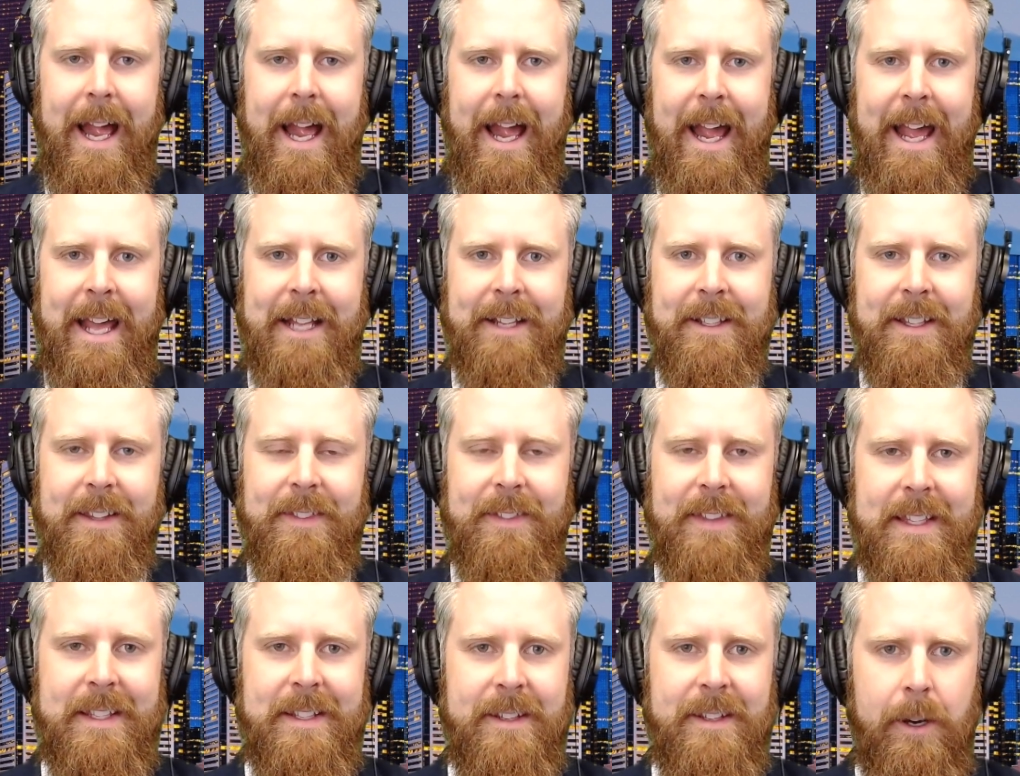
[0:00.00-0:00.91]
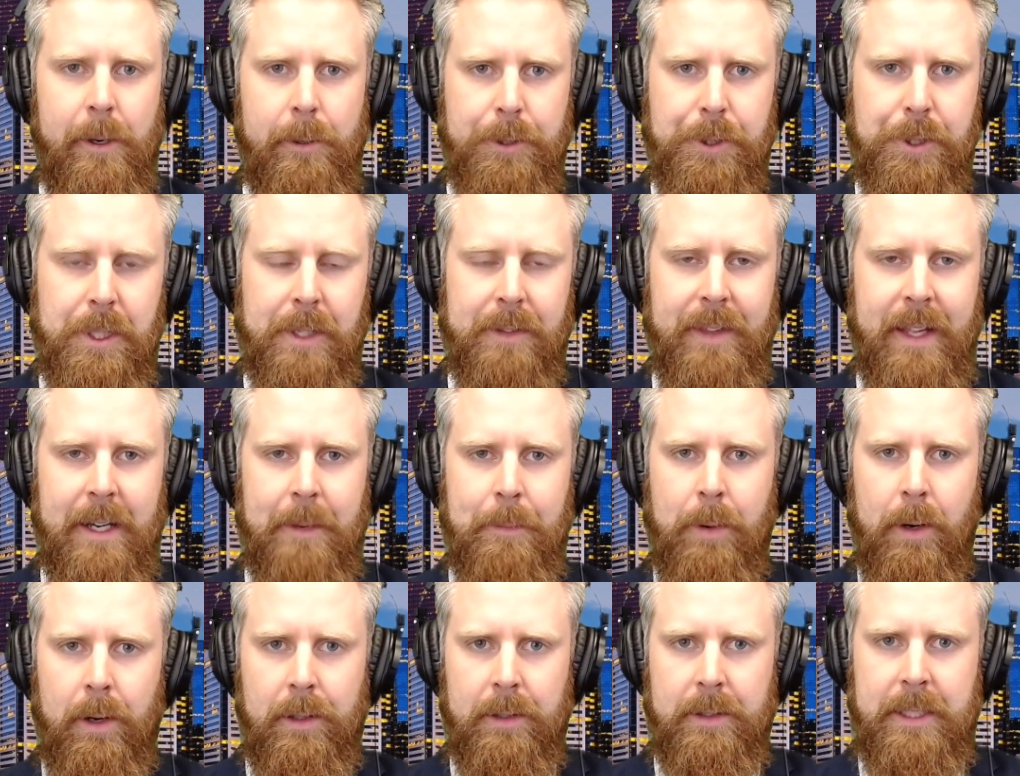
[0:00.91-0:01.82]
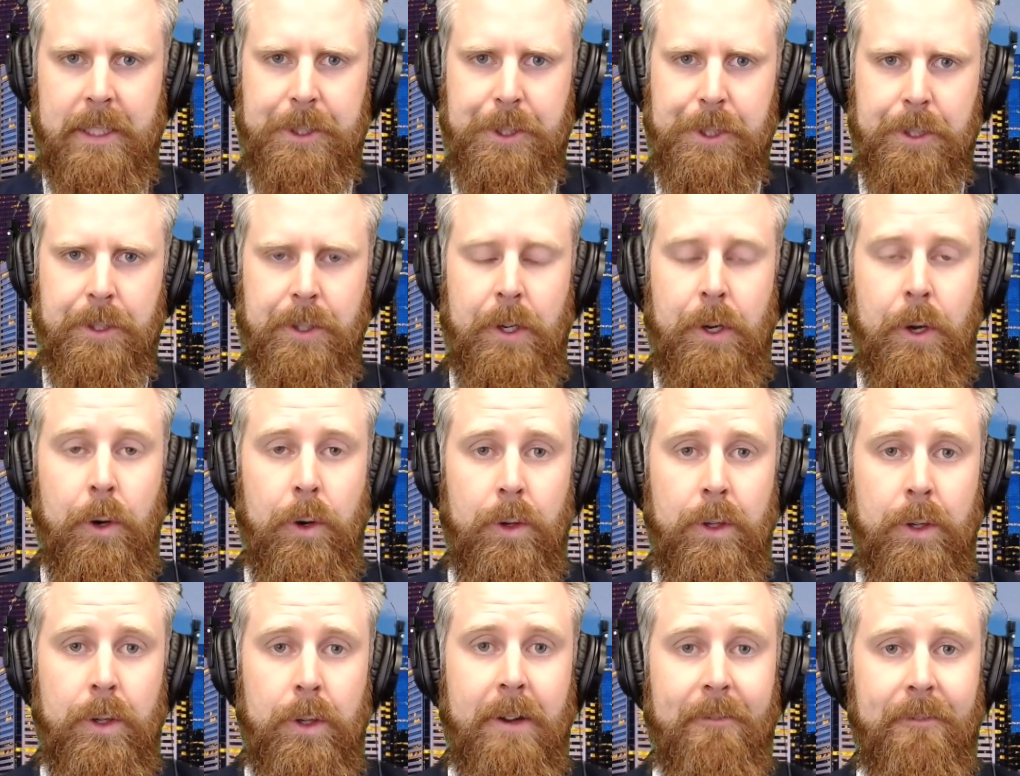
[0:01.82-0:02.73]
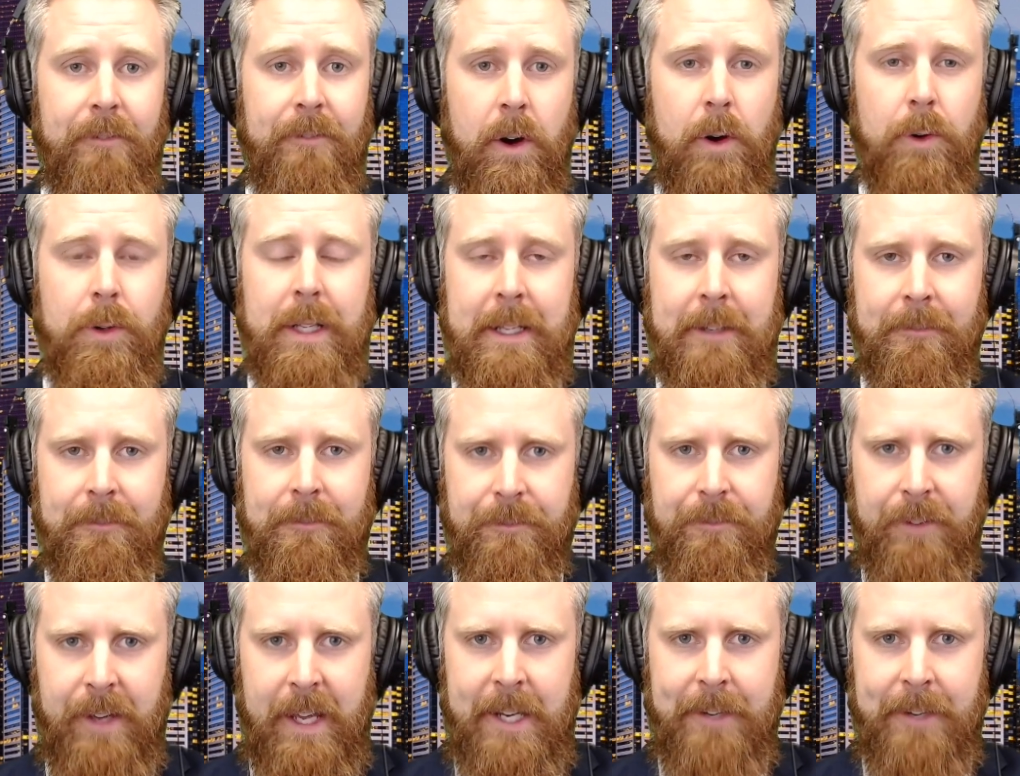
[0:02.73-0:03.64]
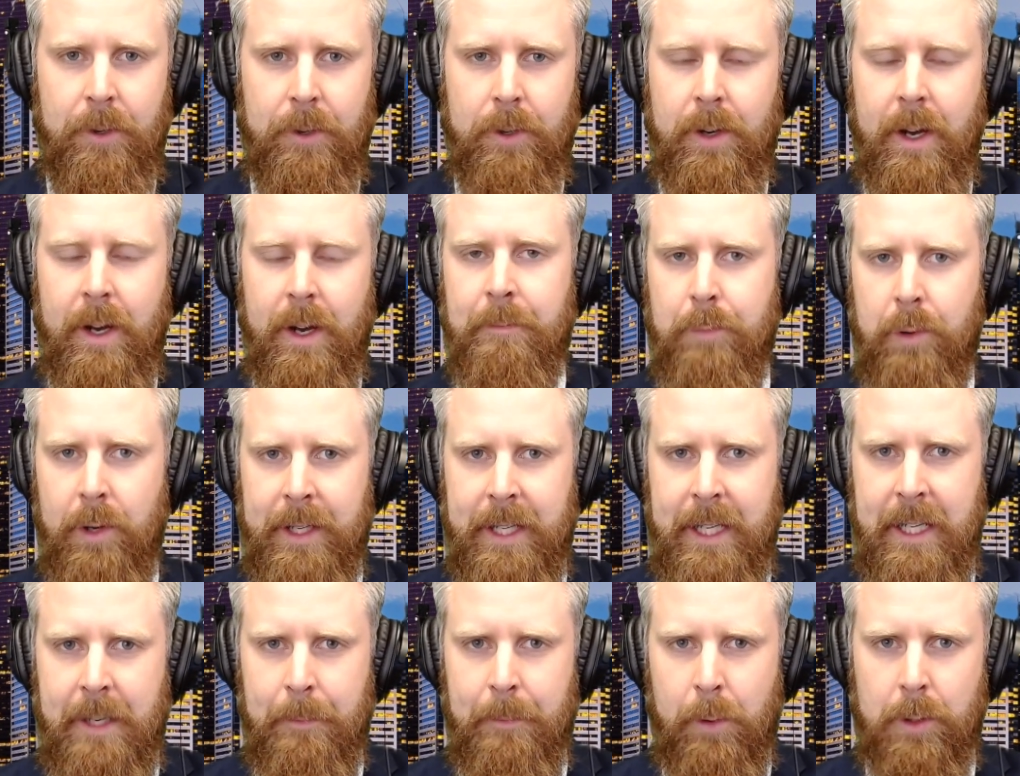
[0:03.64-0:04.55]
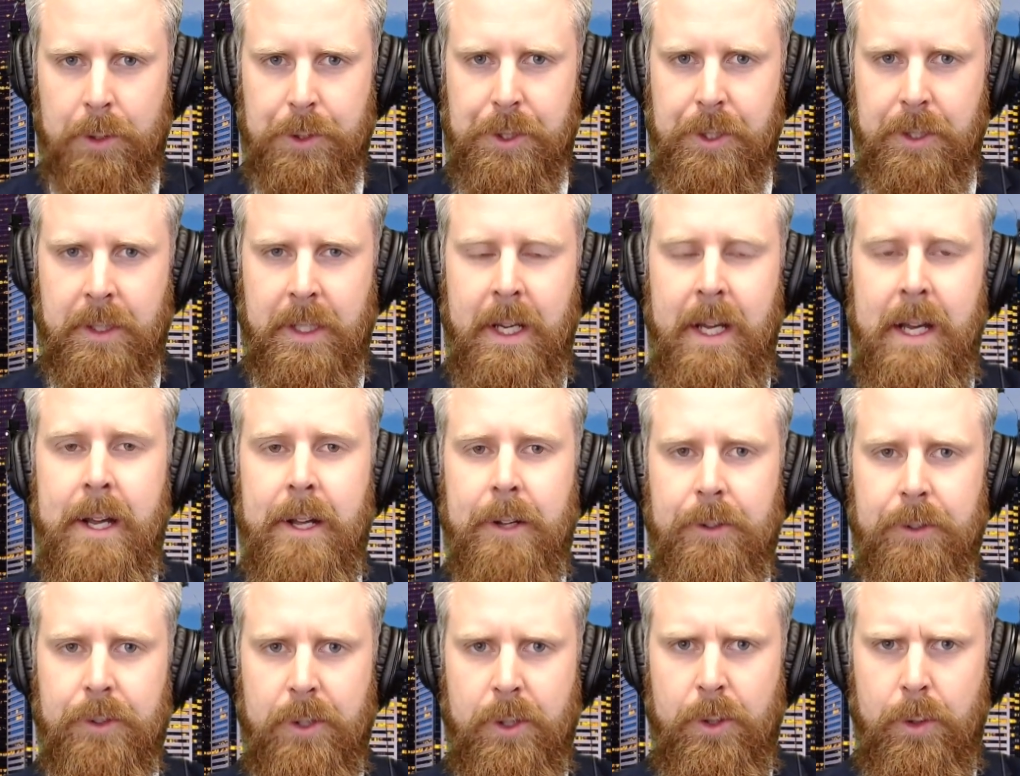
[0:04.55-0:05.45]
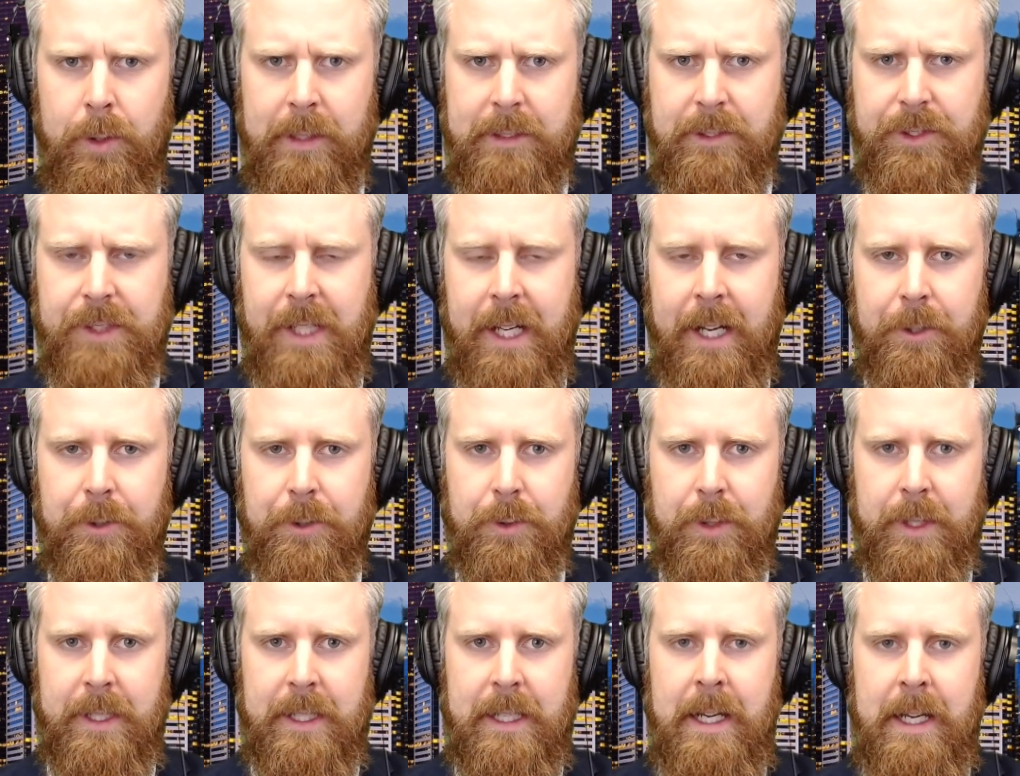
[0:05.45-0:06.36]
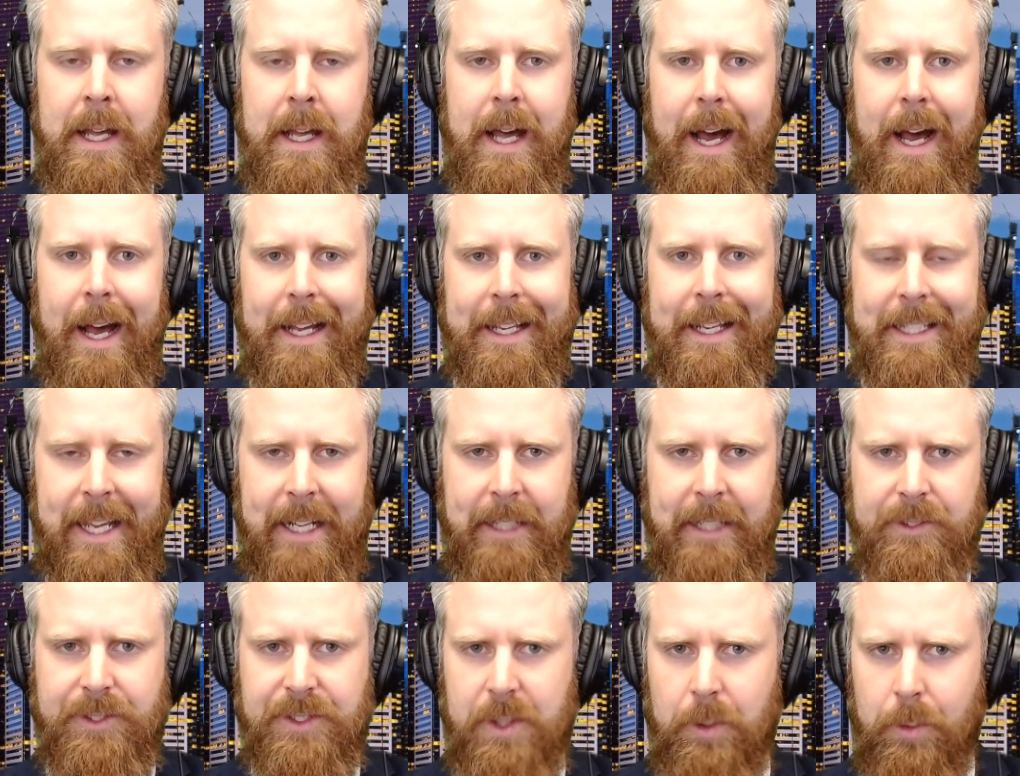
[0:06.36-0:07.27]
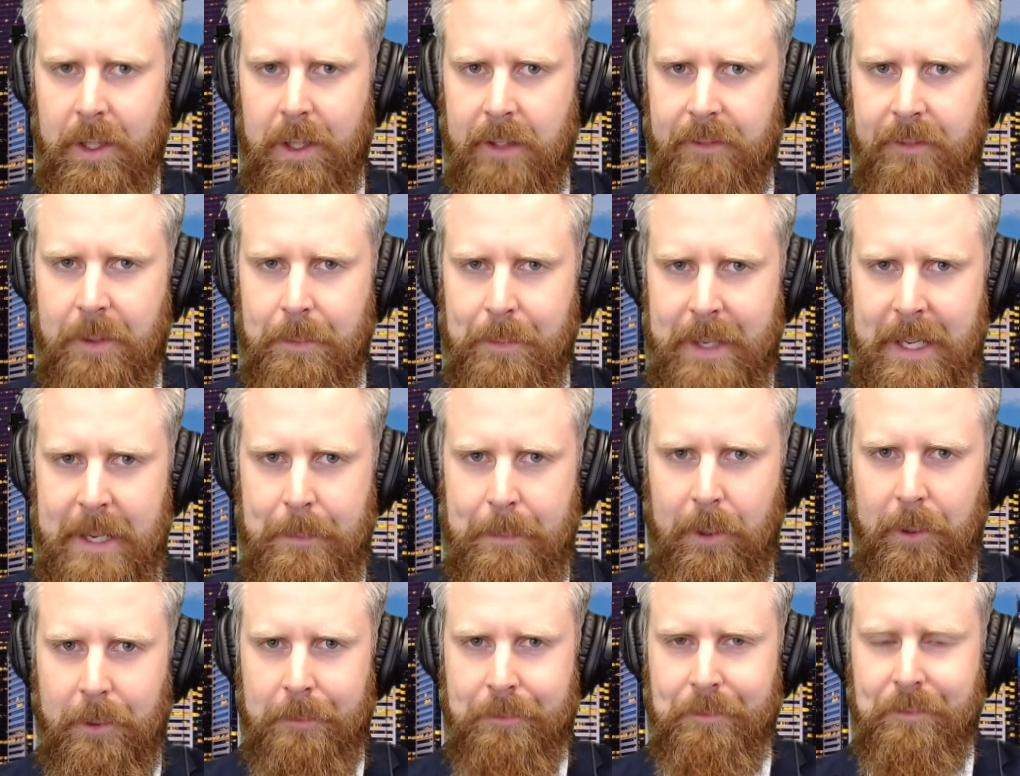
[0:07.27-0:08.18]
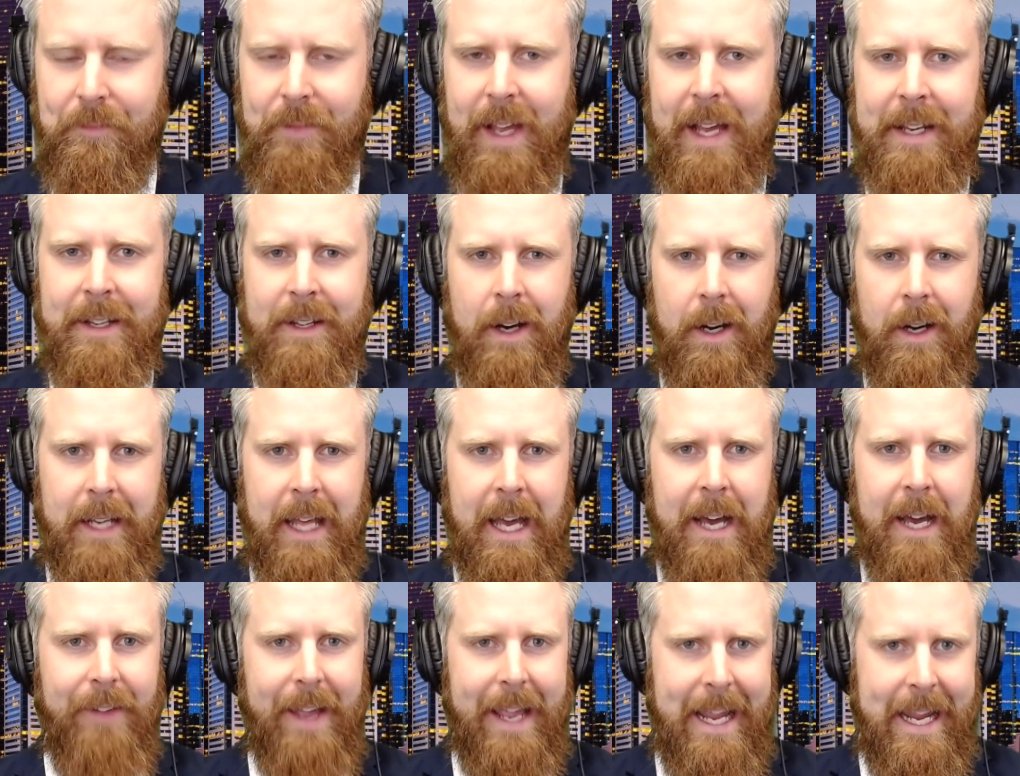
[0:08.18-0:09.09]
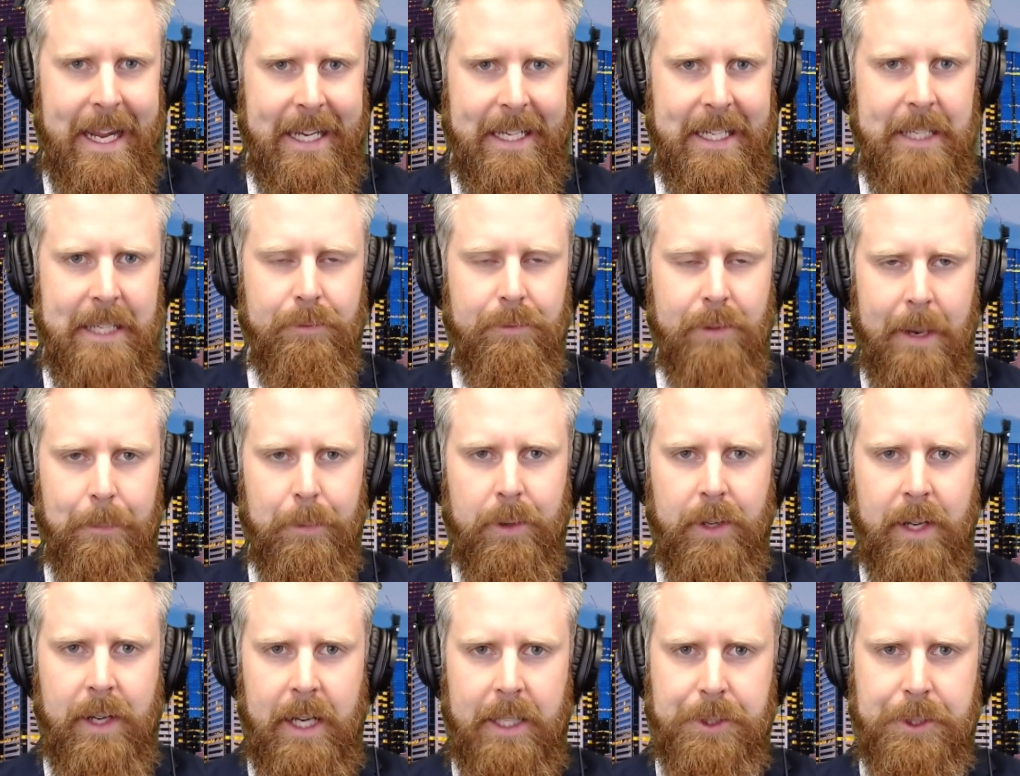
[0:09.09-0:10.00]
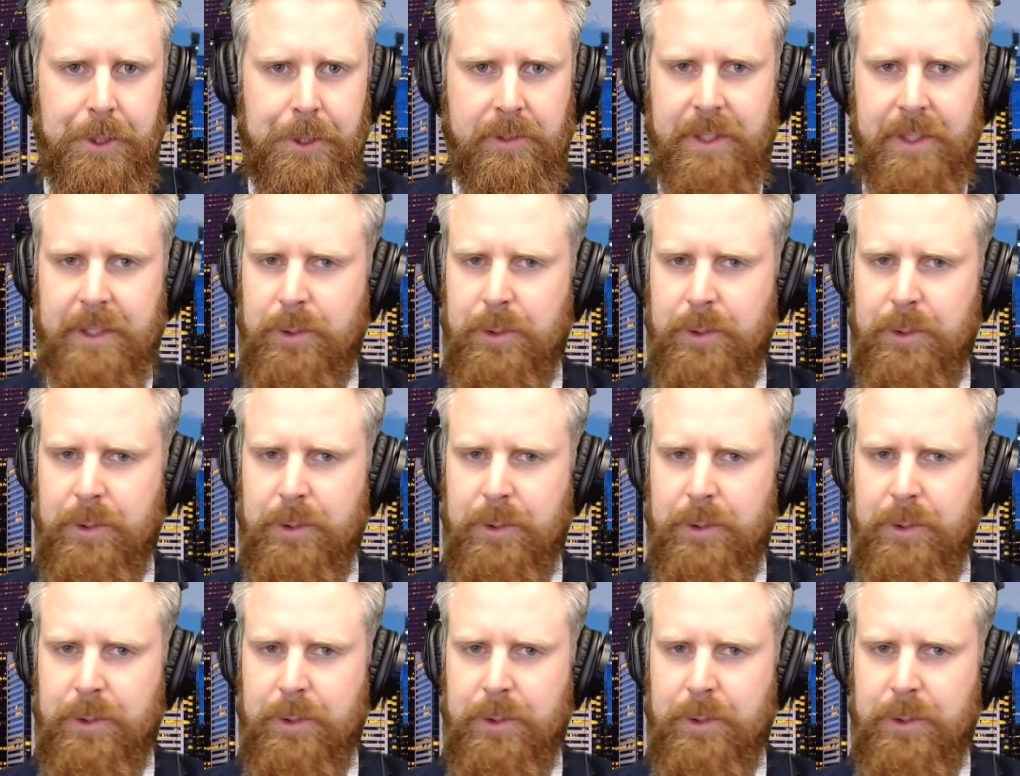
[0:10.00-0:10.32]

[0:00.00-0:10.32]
and the notion that a politician could vote in favor of bringing abortion to its country against the will of the people and not have any repercussions.